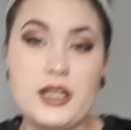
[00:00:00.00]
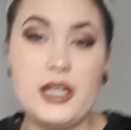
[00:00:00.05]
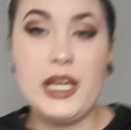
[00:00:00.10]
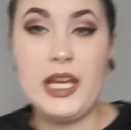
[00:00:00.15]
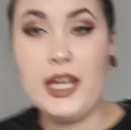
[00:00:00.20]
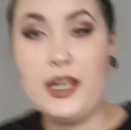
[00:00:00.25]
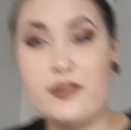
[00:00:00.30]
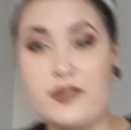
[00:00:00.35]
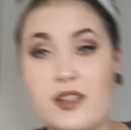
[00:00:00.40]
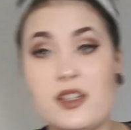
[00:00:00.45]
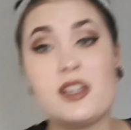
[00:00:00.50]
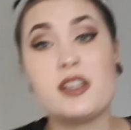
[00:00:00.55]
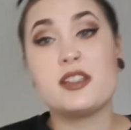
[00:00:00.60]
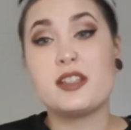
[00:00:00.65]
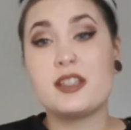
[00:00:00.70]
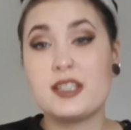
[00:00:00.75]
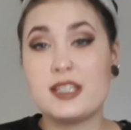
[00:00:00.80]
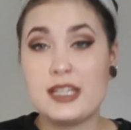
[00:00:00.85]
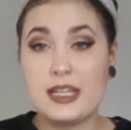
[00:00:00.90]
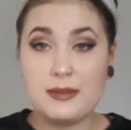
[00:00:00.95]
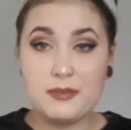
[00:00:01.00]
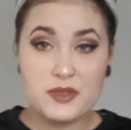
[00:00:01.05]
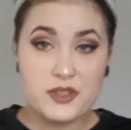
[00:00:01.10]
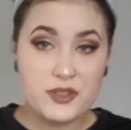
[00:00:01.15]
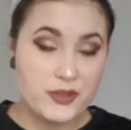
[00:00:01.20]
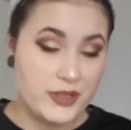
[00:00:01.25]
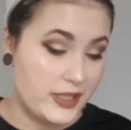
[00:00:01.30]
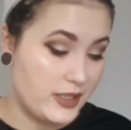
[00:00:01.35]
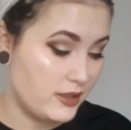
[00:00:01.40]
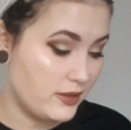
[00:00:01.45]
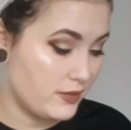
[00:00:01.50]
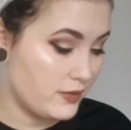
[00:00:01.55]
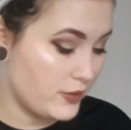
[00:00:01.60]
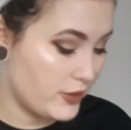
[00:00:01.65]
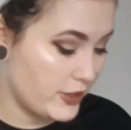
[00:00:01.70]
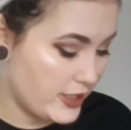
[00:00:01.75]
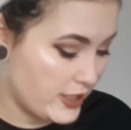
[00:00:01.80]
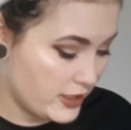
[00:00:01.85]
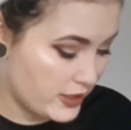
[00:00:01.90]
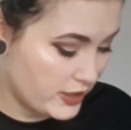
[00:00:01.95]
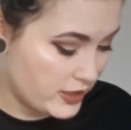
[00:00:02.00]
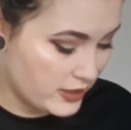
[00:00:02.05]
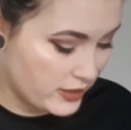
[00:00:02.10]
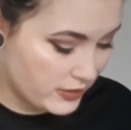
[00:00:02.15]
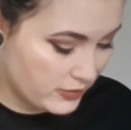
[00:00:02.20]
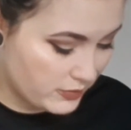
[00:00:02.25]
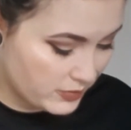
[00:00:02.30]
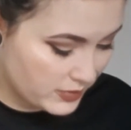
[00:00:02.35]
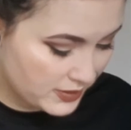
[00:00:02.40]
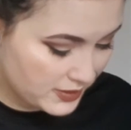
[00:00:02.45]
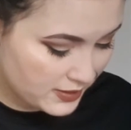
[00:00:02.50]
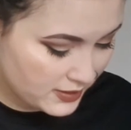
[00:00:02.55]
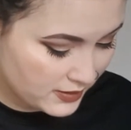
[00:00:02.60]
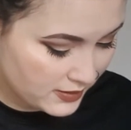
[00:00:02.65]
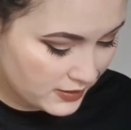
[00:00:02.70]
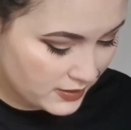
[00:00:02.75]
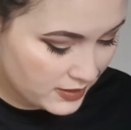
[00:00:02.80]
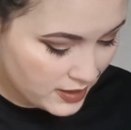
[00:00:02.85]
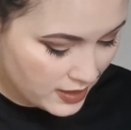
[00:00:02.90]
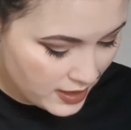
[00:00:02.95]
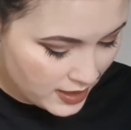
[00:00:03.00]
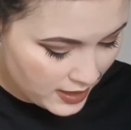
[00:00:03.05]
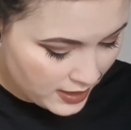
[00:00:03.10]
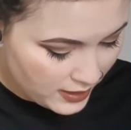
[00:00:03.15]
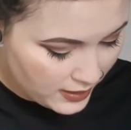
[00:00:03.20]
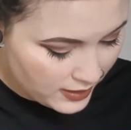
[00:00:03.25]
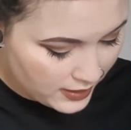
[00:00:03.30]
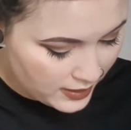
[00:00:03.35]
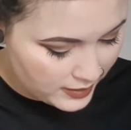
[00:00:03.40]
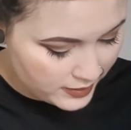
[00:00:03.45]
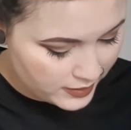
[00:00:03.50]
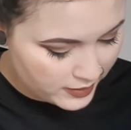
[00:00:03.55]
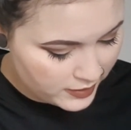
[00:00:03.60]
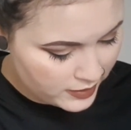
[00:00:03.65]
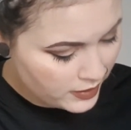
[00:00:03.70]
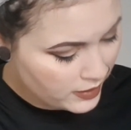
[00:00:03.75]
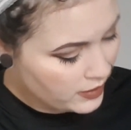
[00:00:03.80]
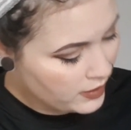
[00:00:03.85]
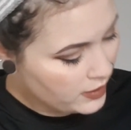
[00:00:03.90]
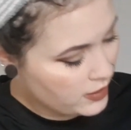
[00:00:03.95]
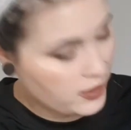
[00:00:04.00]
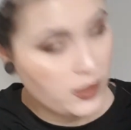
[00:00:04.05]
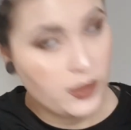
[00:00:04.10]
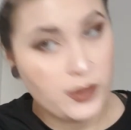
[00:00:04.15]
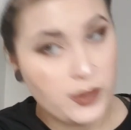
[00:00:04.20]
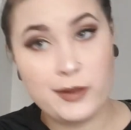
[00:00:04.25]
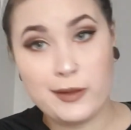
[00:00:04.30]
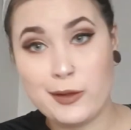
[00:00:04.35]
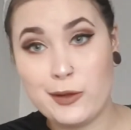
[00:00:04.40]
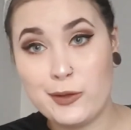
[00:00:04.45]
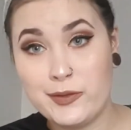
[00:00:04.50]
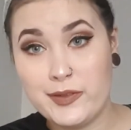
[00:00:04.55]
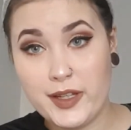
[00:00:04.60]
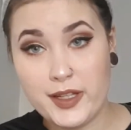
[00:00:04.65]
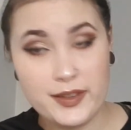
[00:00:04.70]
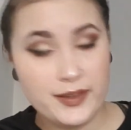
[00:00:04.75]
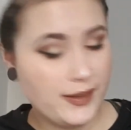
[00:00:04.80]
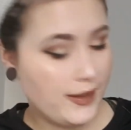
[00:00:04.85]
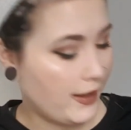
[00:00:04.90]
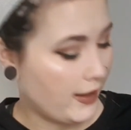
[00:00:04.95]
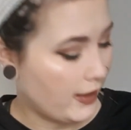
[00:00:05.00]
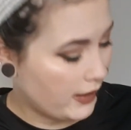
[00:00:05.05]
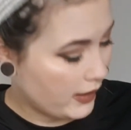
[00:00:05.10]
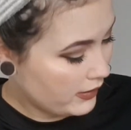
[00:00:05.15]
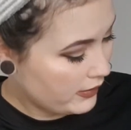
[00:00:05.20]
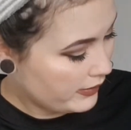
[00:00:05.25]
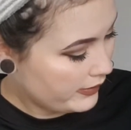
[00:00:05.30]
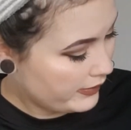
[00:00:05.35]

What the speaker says: I have the same straightener for years now, but it's Rowenta